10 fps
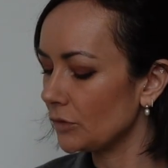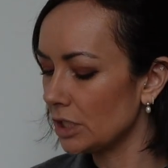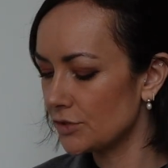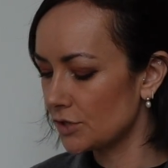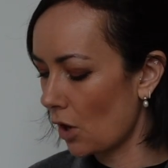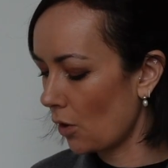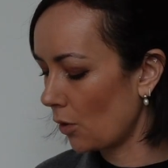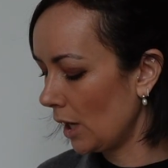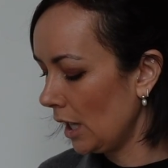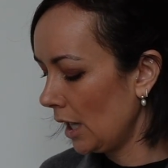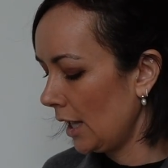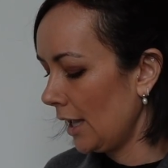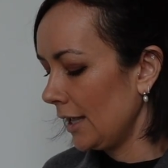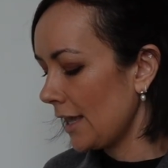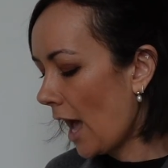So
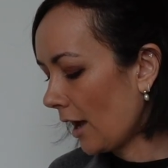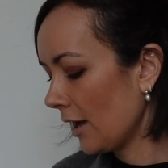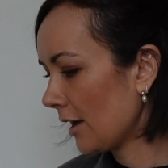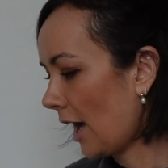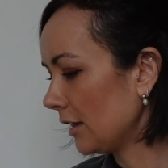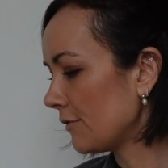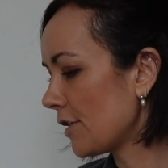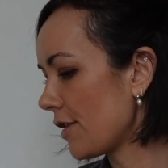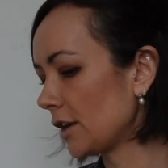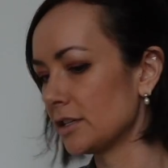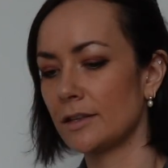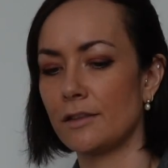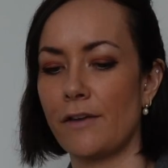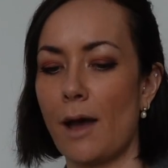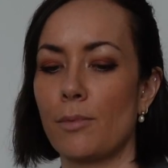yeah, I love the thickness of
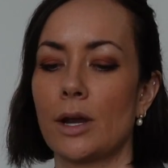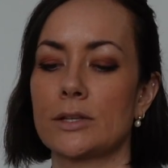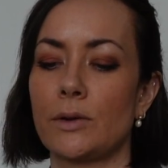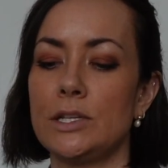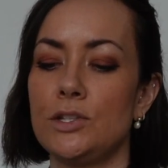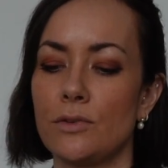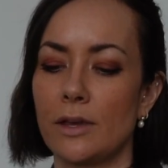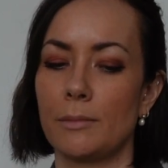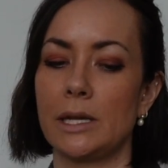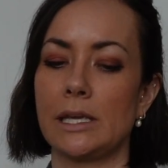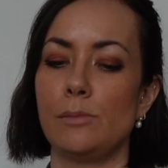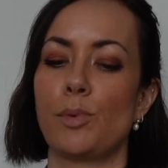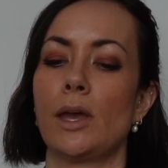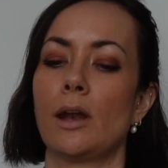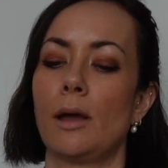the fabric, so I do think I'm going to keep
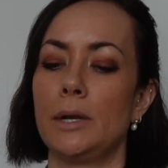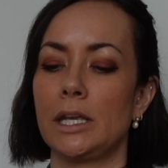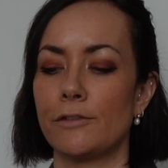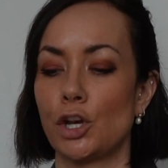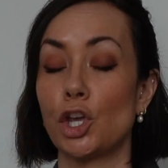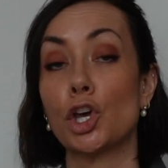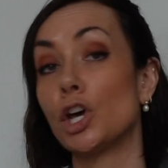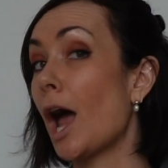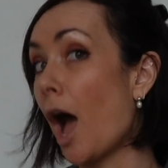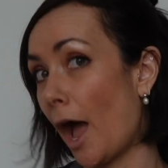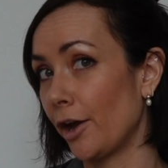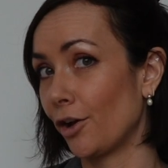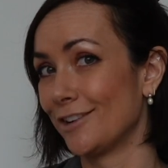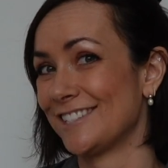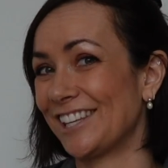it. I'm going to give it a good
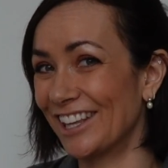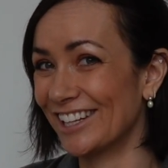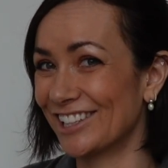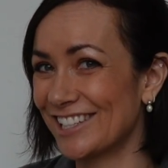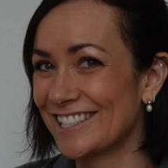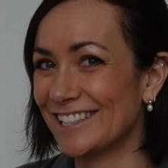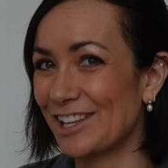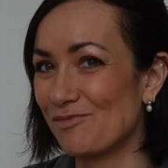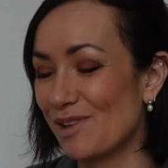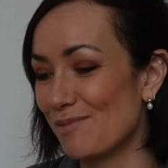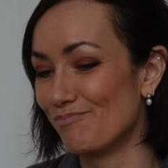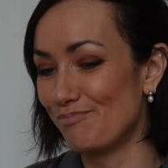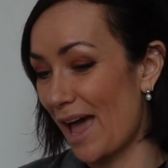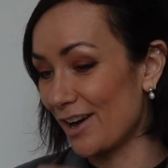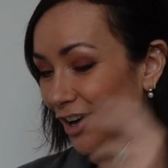iron so it looks a little bit
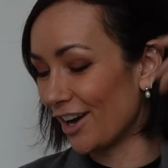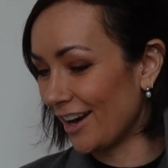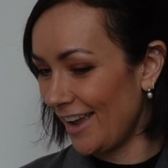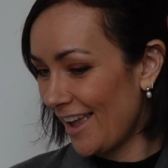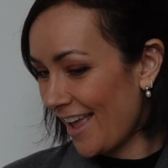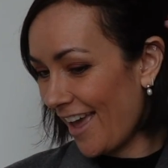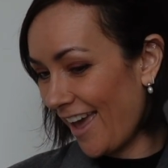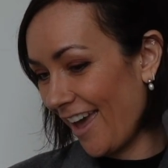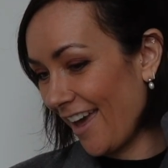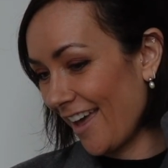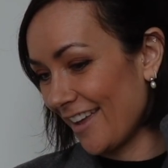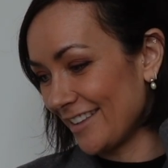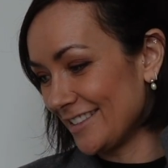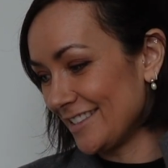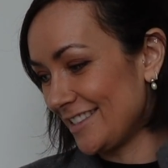better,
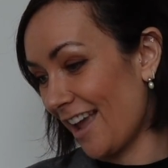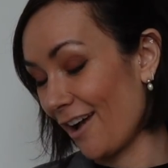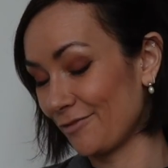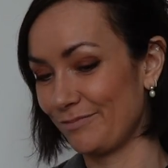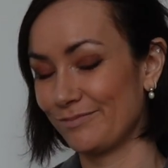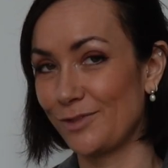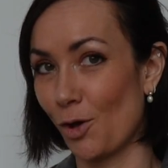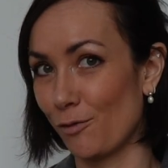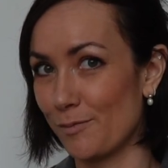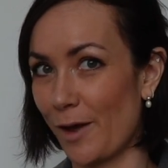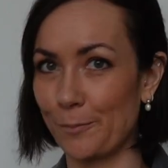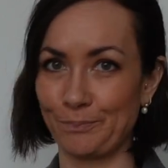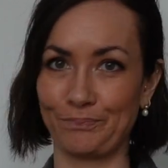and yeah, go from there.